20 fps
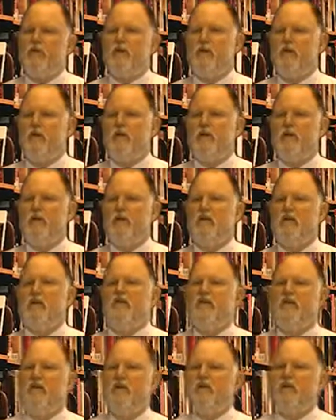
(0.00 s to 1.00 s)
and look at these
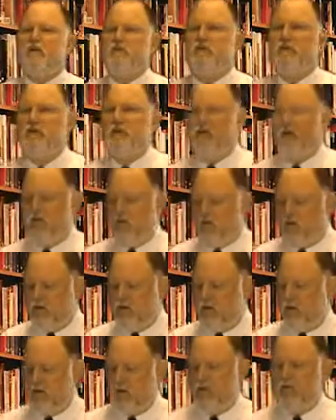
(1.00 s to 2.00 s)
functional
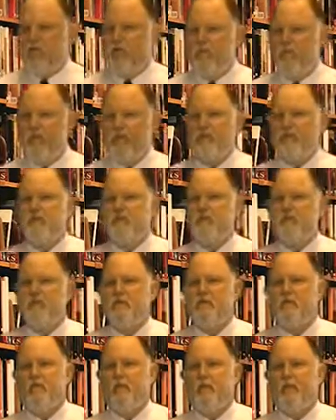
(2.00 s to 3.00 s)
areas of the
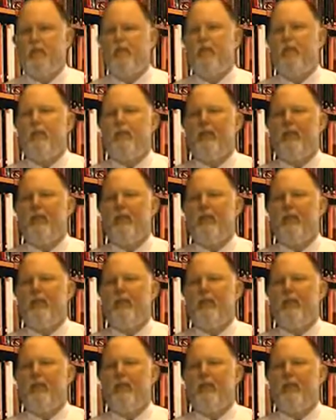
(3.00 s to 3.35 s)
business.